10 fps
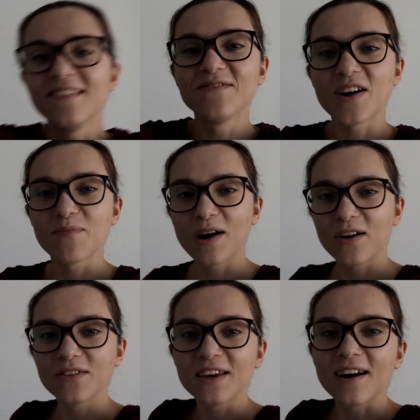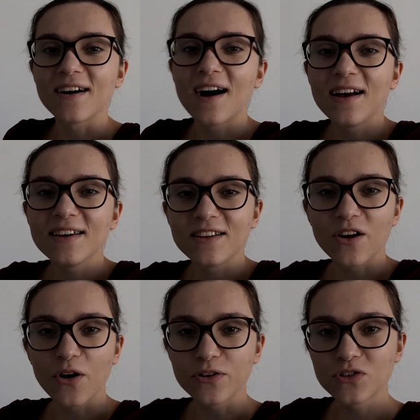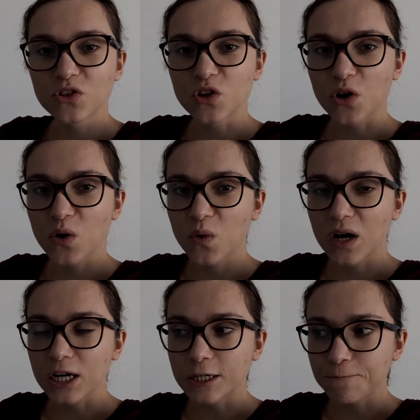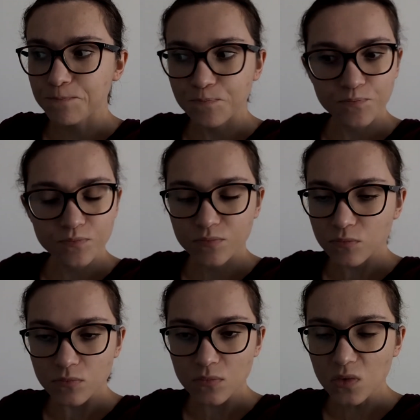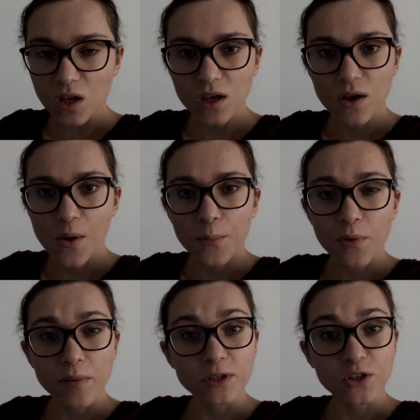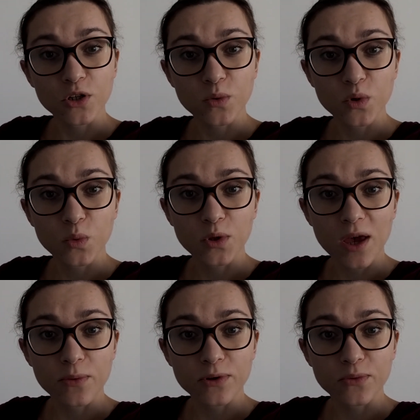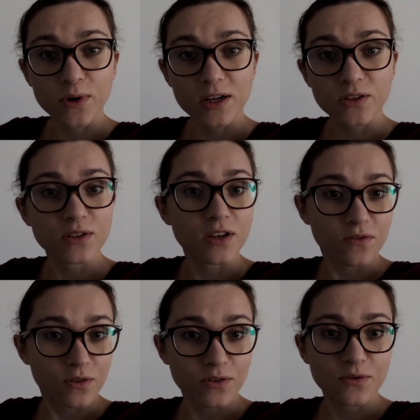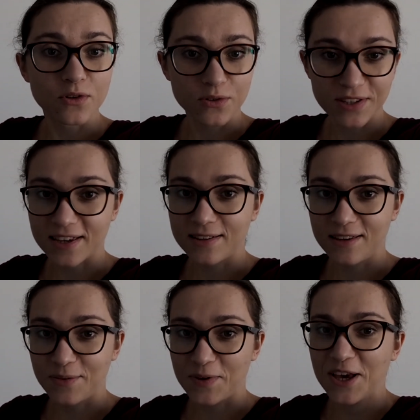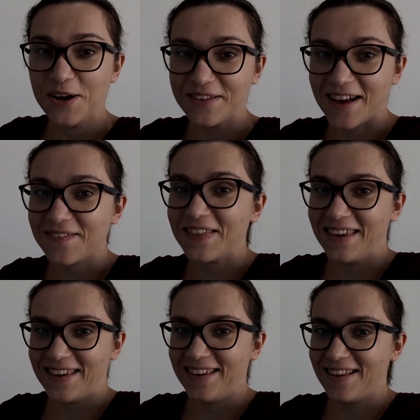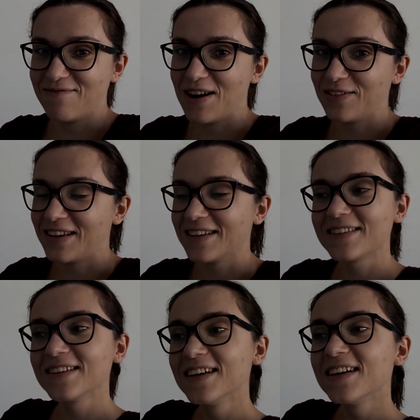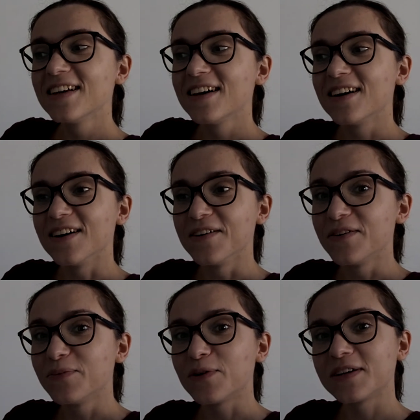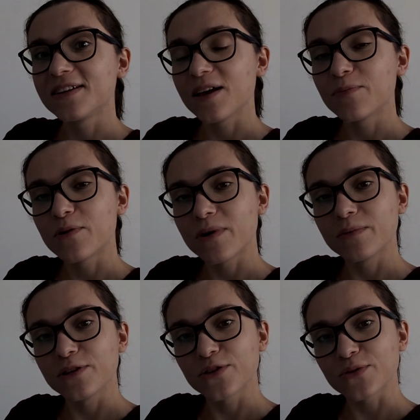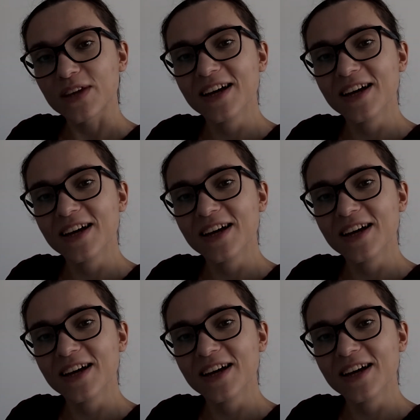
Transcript: in my mouth uh, I can also um, probably show you what I wanna wear today for the roller skating because I'm thinking about that uh, more than I probably should